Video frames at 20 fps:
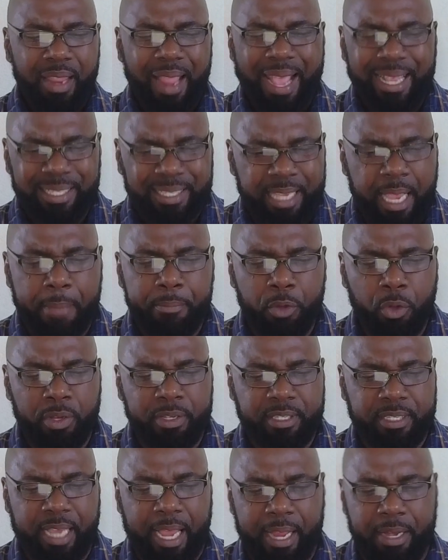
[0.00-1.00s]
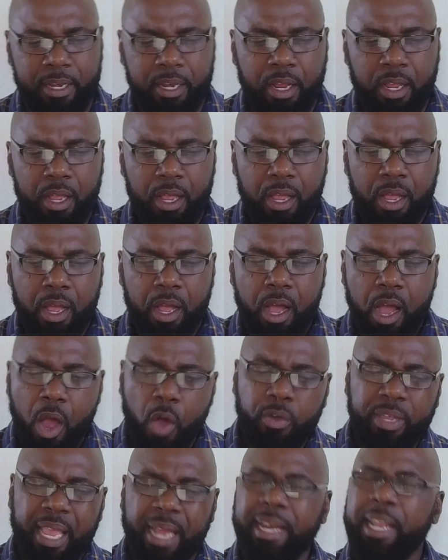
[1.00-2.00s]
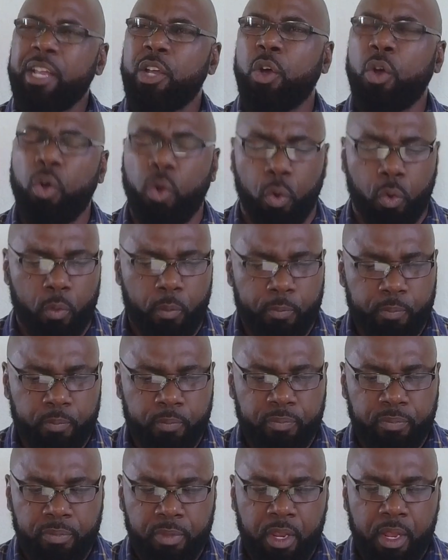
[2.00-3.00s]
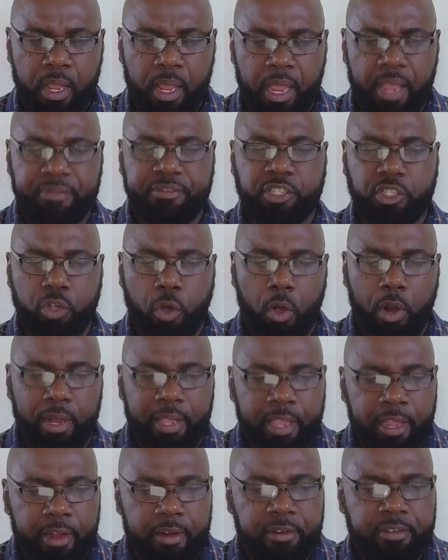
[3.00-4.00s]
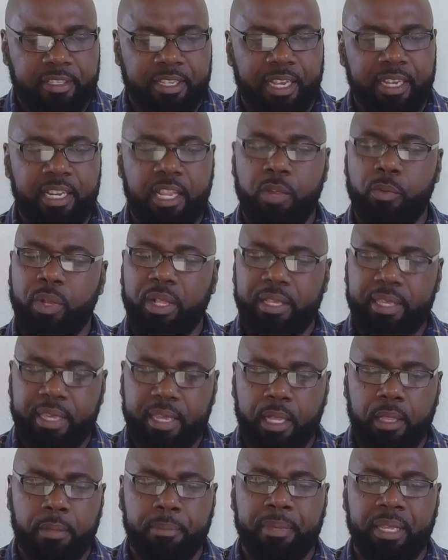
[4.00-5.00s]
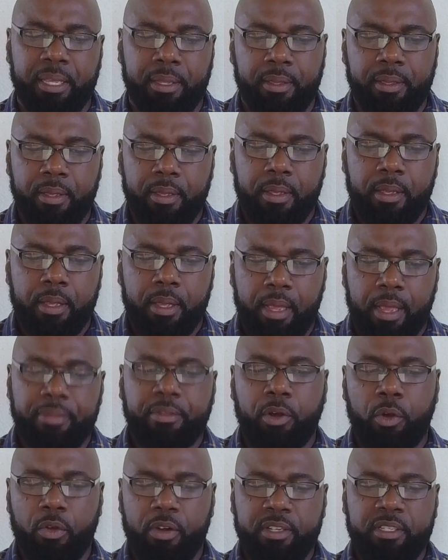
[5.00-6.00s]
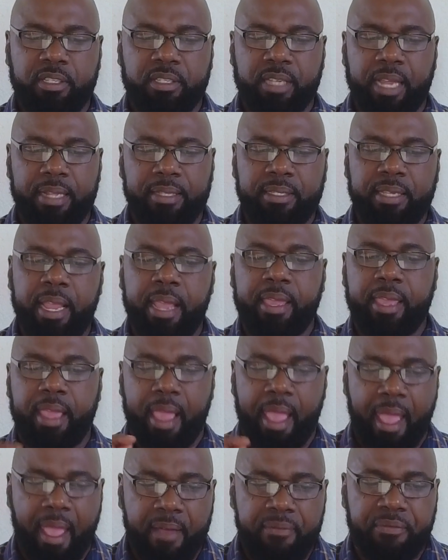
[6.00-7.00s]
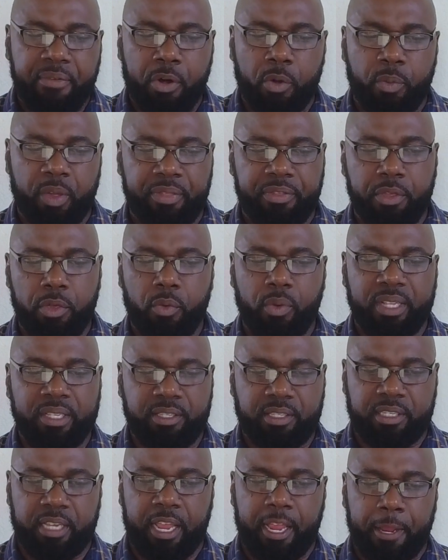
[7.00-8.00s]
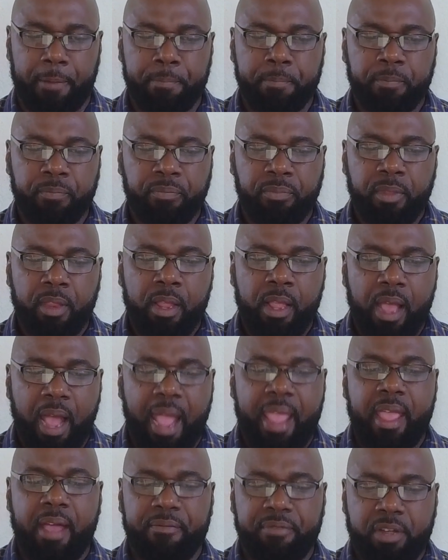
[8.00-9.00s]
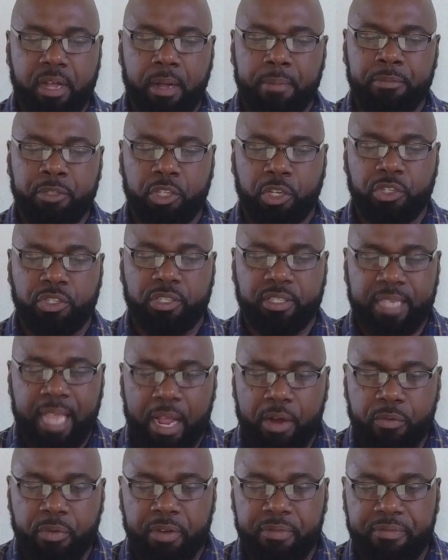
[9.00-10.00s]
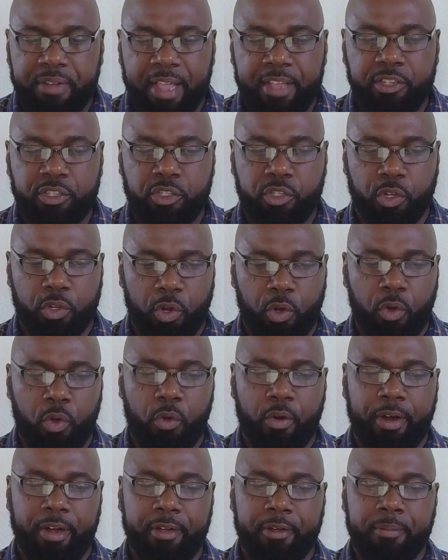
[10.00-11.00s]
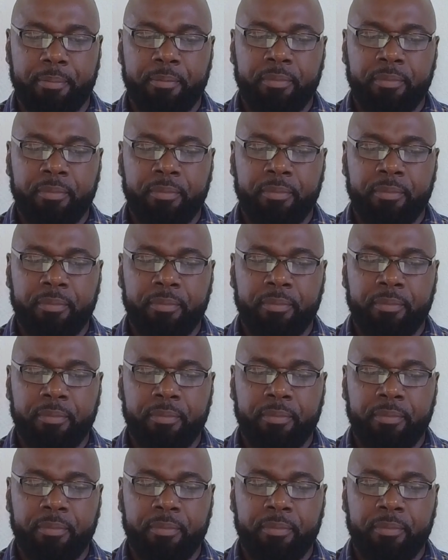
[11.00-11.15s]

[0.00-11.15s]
And Samuel said, "How can I go? If Saul hears it, he will kill me." And the Lord said, "Take a heifer with you and say, 'I have come to sacrifice to the Lord.'